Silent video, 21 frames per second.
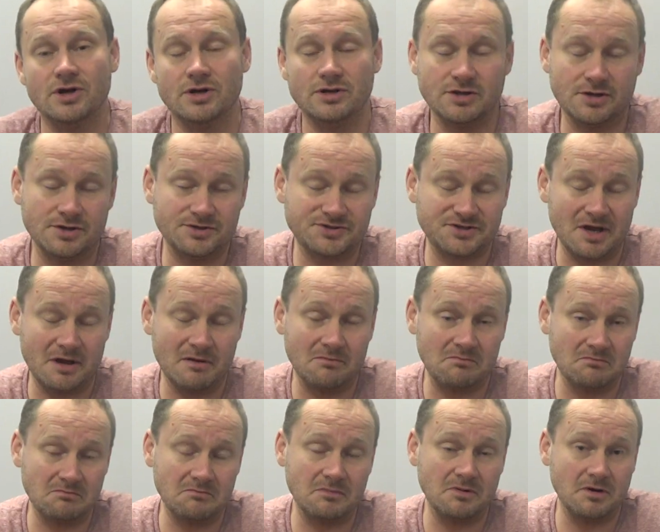uh,
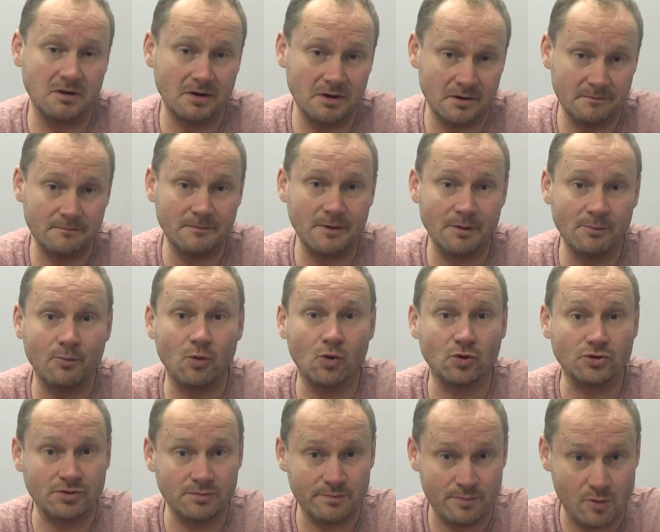some um, important